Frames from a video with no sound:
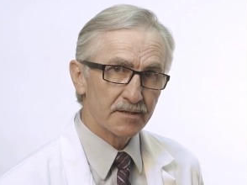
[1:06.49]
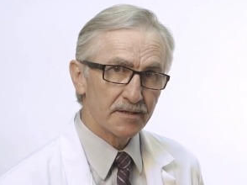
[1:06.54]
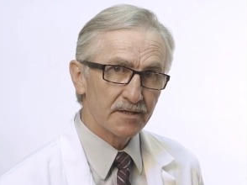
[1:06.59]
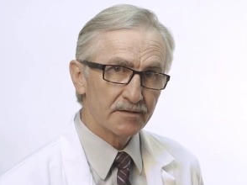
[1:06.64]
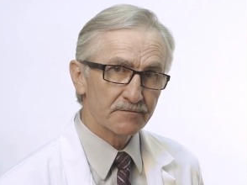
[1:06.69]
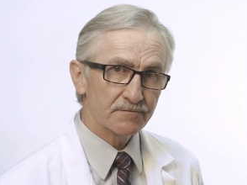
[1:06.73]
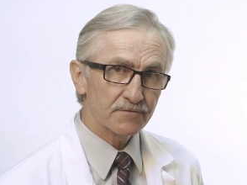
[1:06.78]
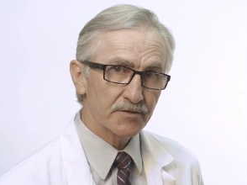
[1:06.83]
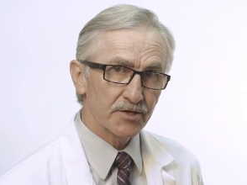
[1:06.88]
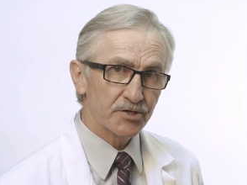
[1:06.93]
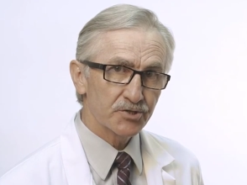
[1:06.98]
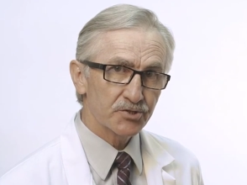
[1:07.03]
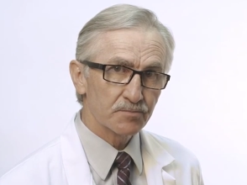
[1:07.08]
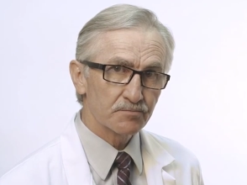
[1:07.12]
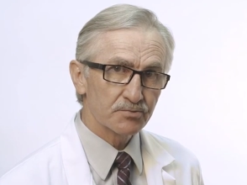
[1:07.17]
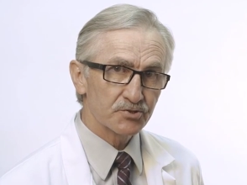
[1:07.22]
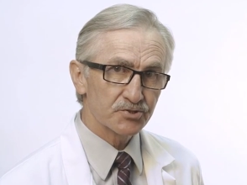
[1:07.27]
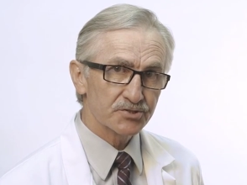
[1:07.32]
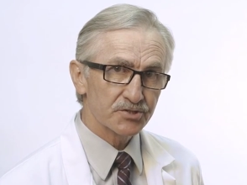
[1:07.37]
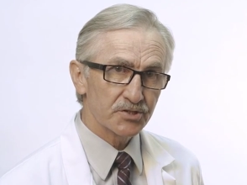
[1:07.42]

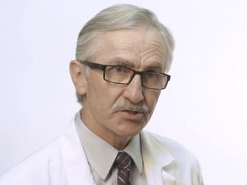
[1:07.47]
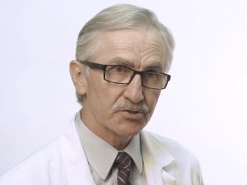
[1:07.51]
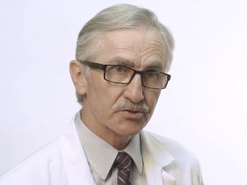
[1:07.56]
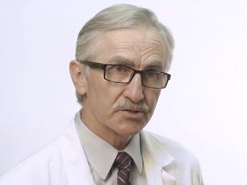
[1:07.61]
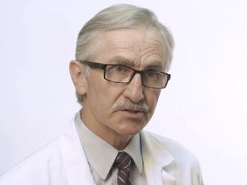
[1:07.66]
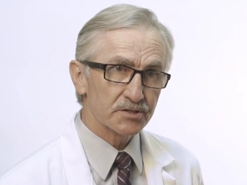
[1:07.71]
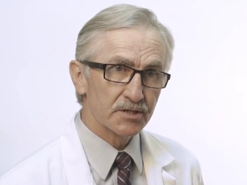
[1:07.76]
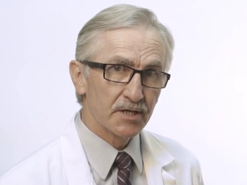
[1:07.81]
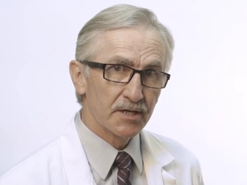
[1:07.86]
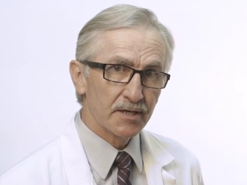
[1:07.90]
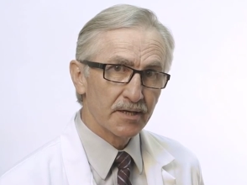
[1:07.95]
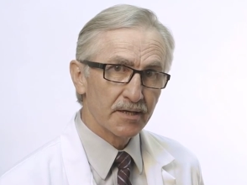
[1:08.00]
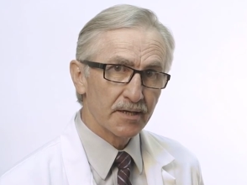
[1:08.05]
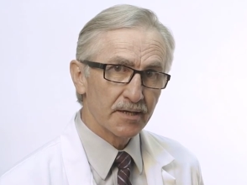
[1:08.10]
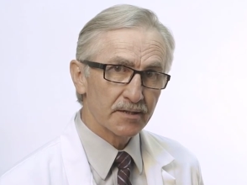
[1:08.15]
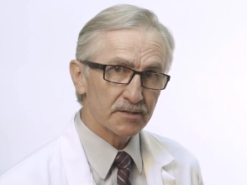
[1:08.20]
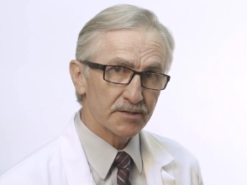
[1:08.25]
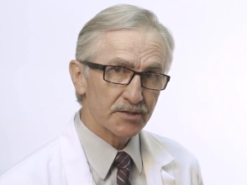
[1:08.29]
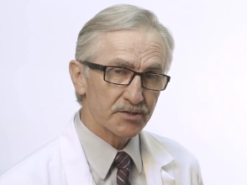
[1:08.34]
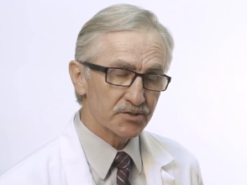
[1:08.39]
inflation procedures
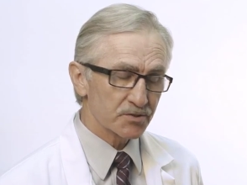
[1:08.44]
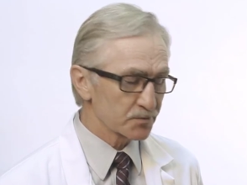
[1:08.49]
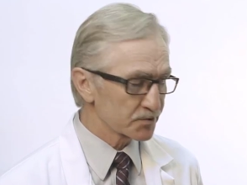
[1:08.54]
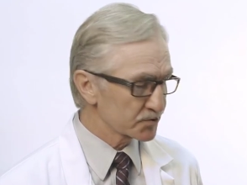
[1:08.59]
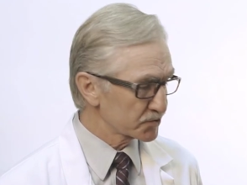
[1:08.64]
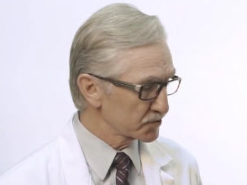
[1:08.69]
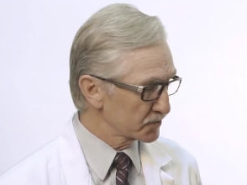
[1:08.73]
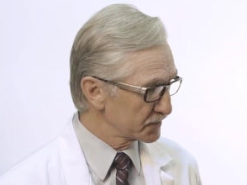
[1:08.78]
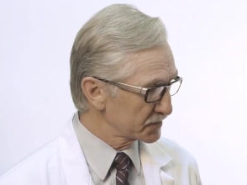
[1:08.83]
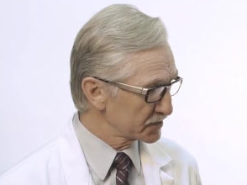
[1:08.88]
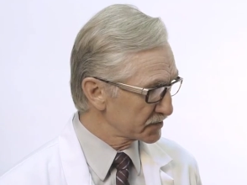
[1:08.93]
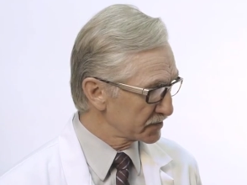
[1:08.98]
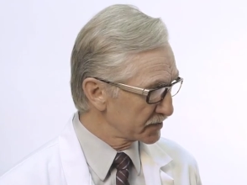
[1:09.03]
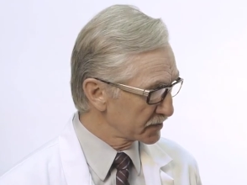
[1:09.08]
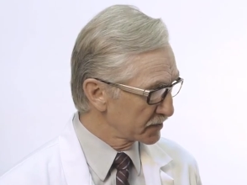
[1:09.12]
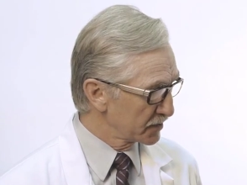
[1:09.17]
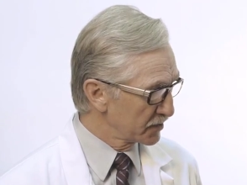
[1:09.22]
and laser resurfacing.